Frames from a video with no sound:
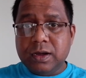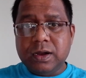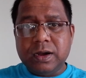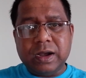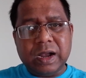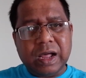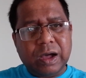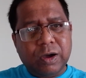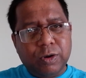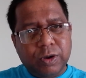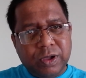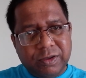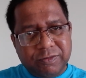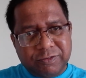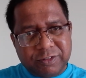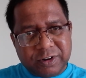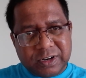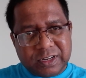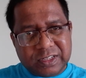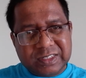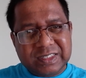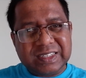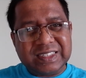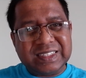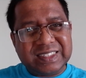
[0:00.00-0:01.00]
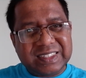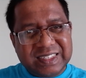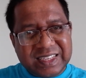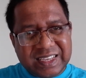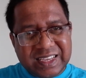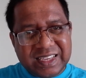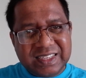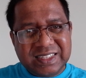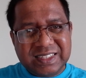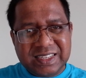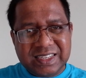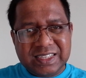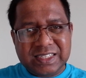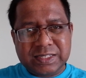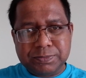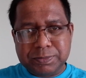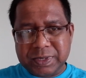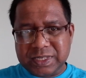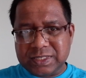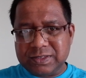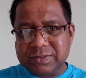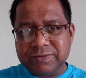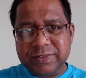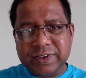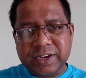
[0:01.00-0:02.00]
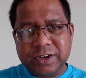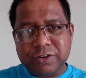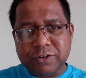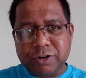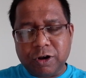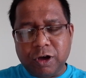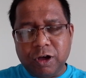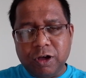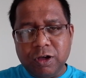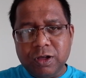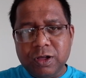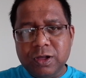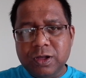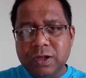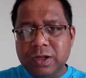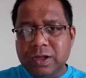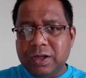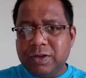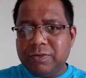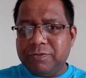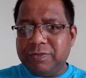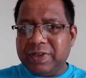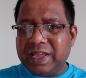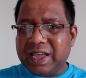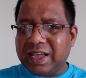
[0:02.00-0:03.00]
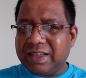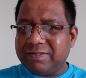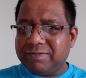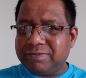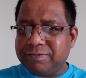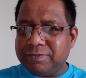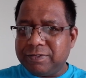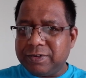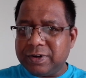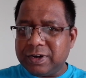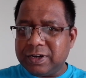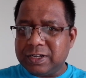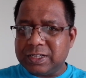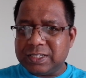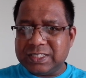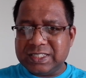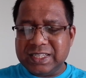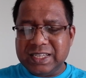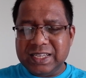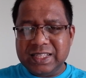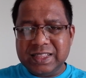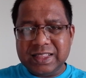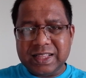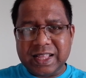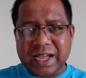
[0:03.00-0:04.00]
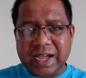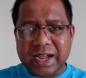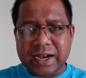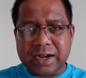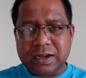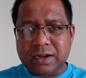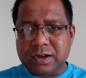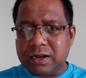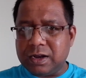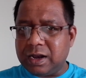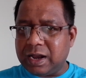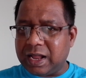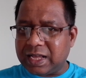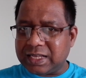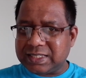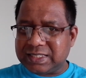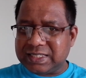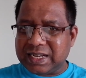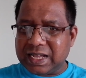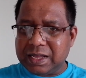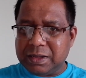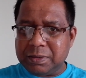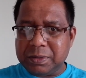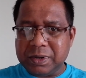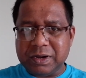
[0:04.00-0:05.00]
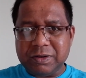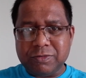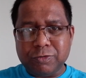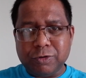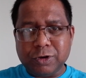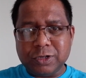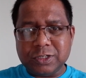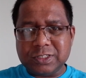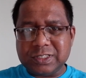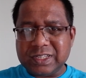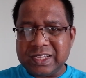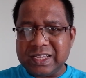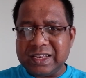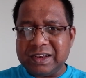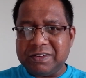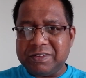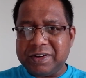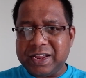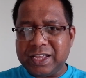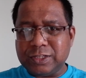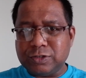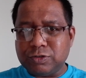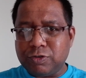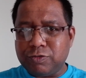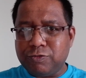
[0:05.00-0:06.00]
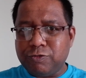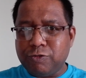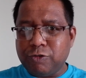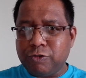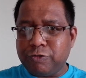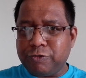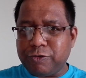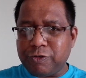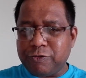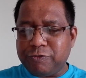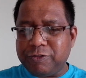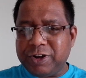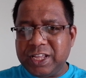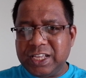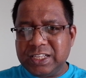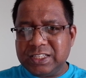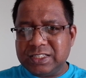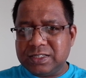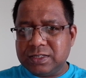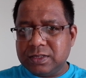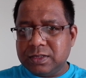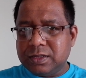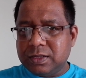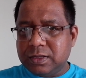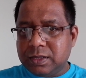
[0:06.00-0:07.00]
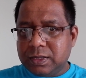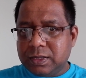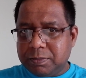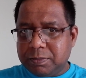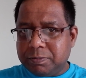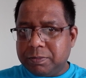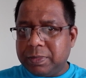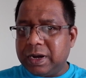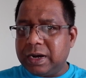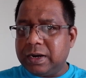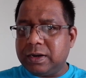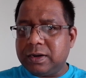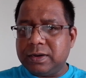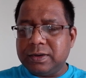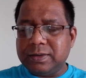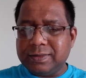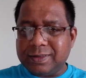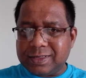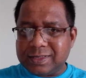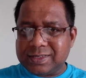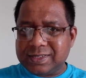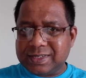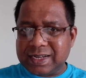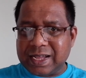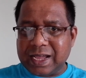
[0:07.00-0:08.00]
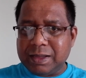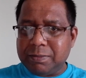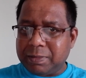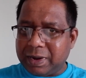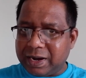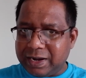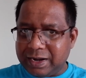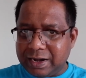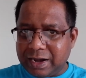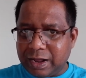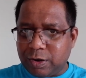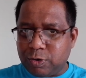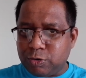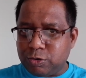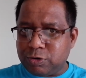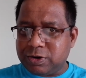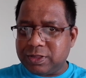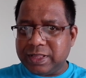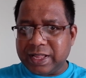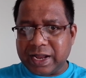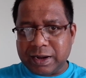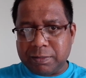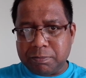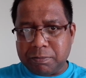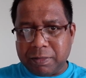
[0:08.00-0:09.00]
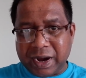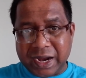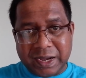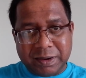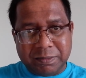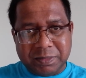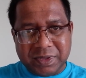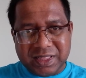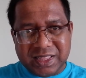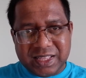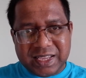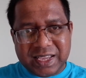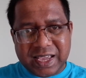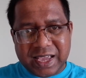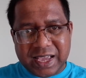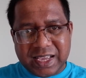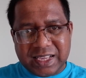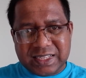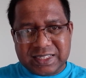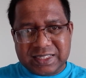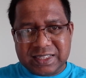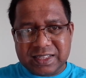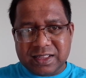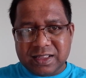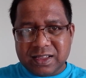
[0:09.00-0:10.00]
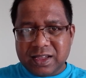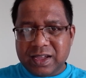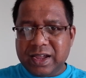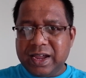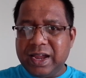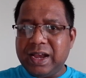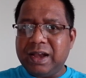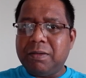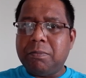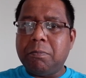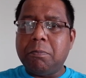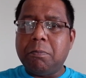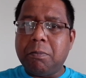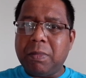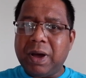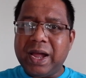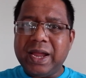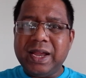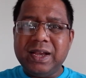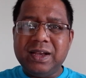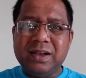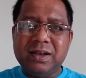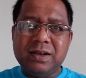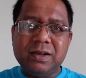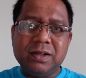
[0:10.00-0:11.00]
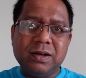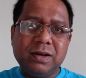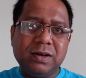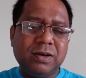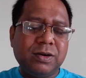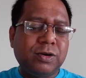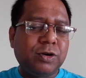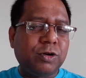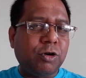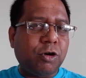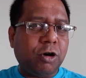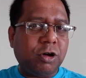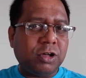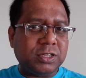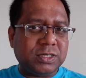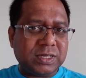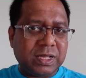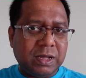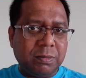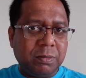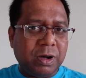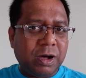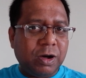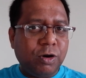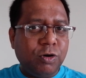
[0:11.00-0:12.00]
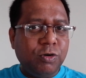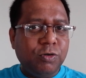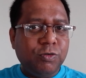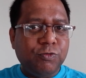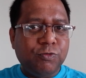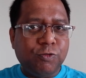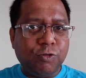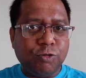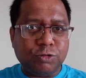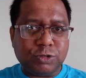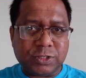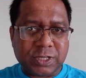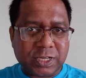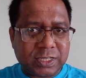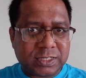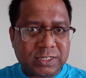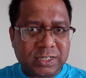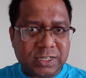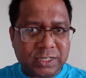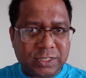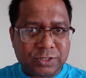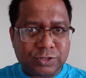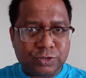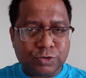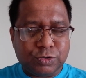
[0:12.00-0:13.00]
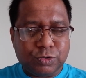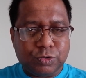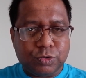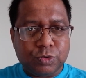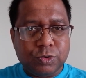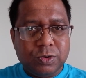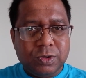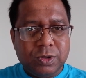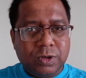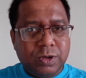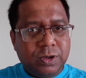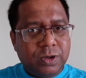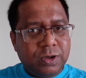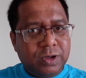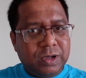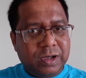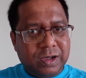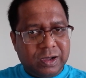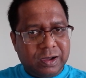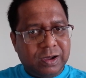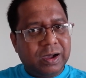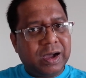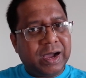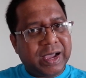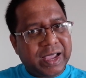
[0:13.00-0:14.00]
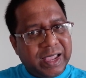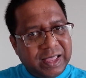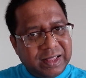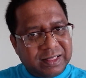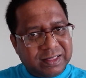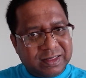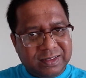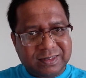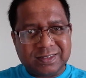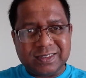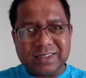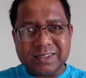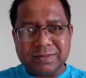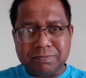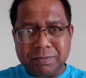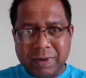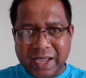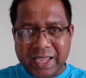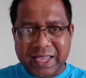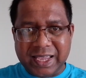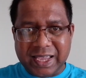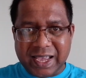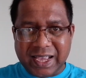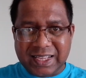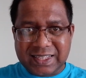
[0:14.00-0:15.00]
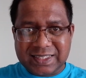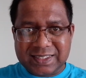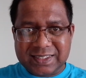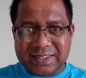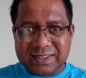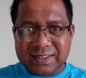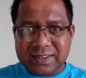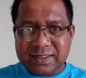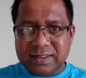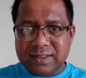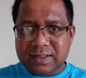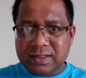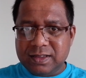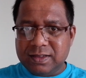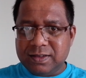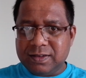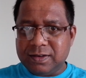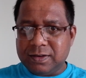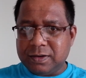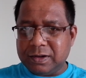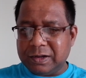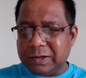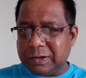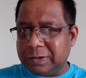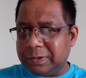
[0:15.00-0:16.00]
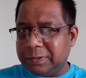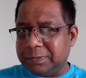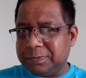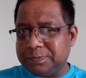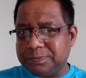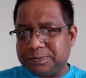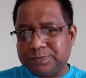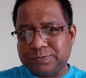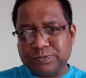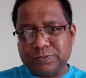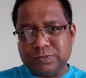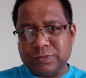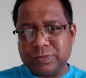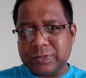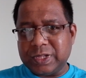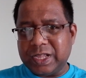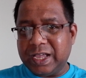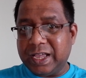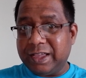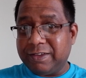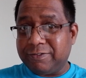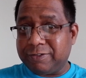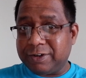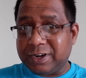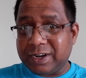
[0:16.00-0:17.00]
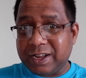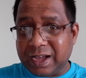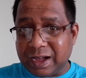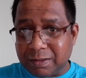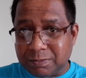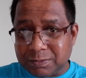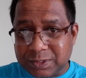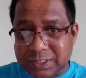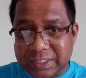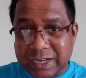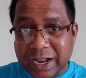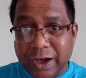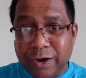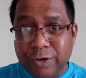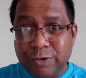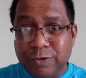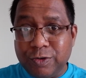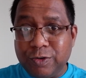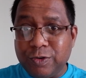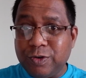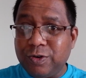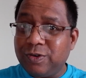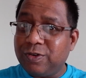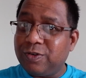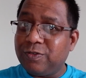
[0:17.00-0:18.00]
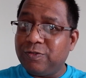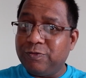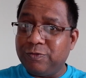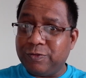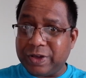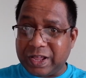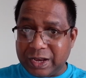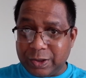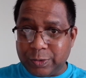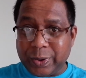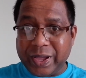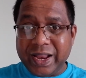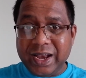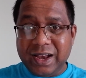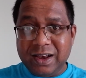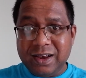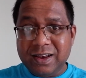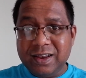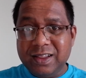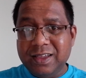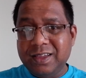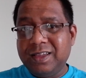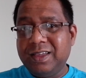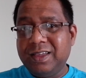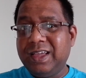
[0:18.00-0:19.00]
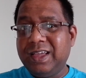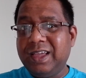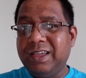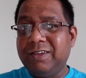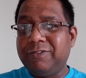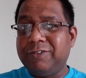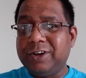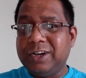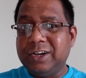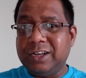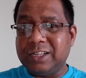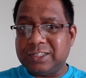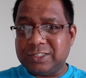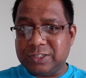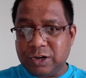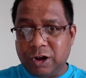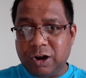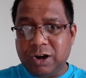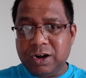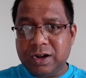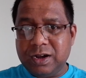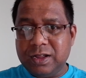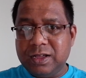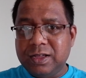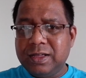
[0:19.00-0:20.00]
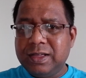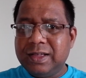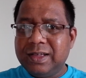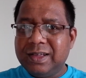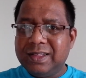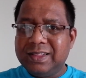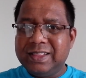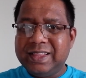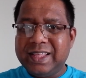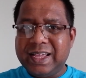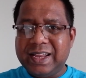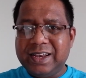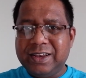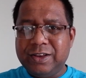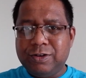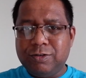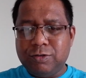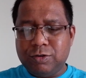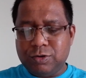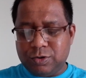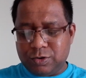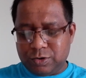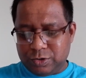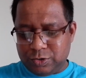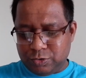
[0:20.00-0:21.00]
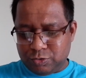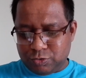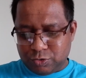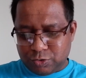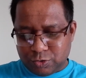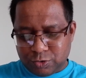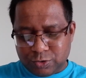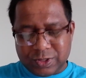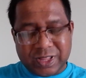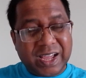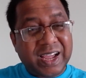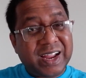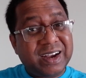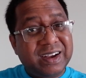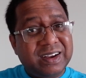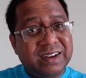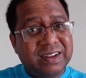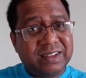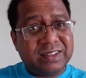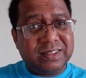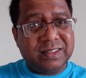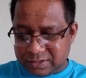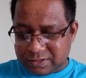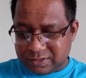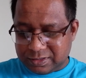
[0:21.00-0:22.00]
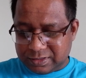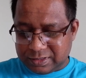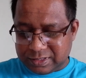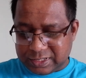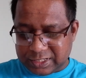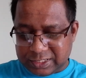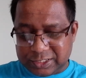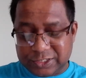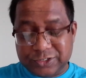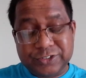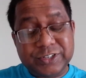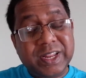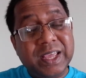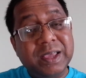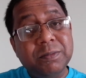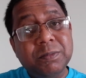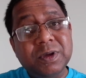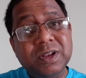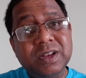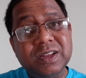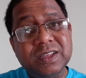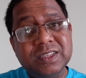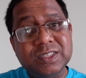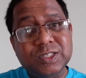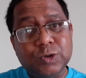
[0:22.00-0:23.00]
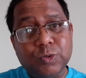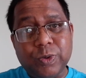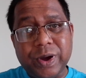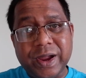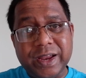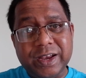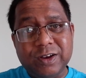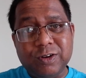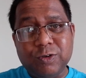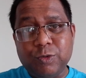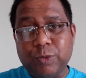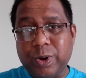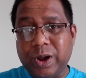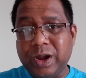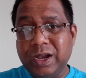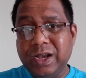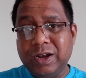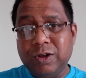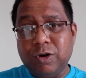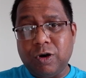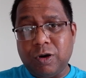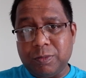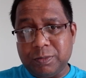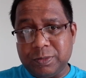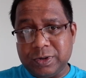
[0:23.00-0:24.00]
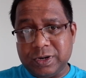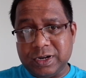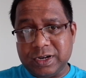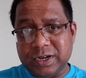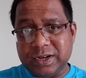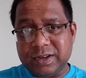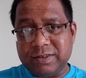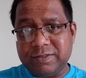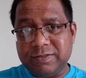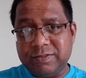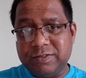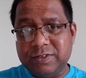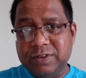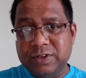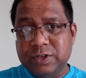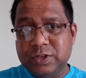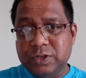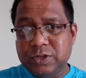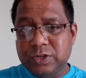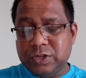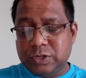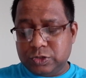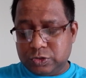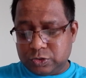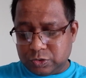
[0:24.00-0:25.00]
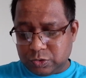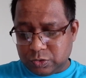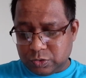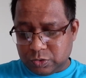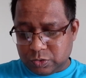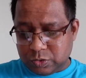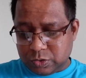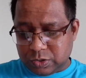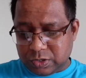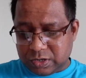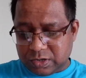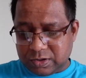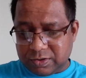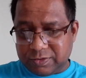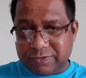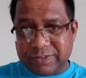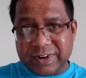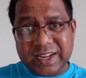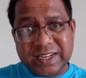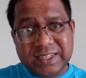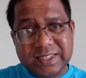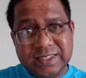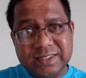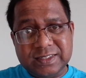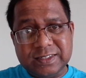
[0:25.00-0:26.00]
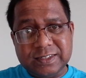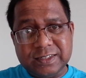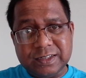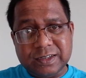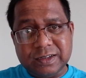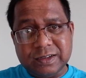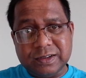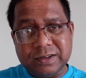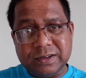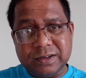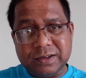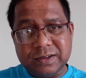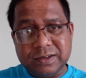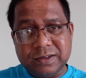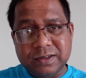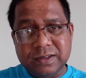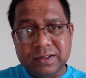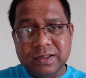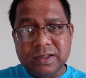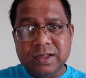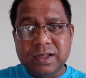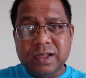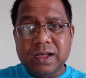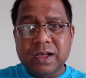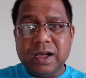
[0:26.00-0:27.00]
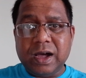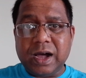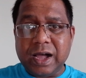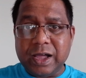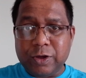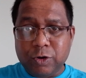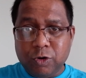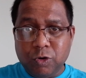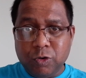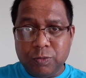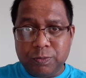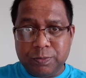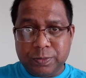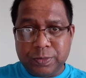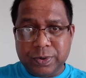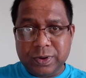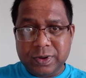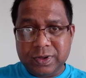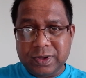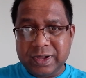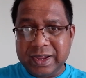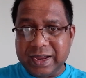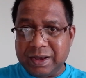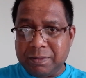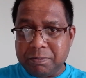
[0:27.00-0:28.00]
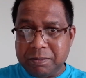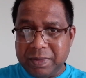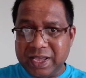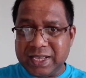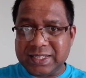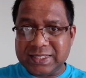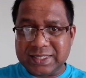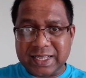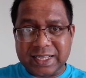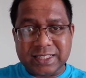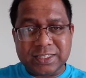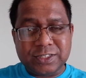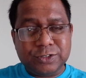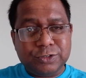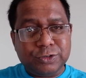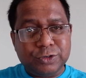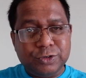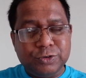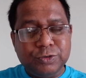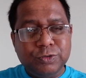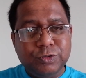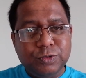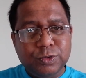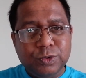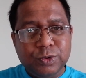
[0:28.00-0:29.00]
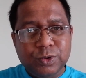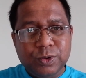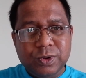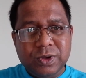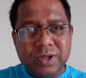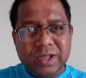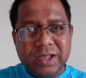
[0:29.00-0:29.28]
Now, if it is a CEC specific draw, we have seen that last time it was in range of 450s, but this time I doubt that might be the case. It might cross above 460. So again, this is my guess. If it comes down, very well. If it does not, then you know that this table is quite competitive. So friends, I hope it makes sense to you.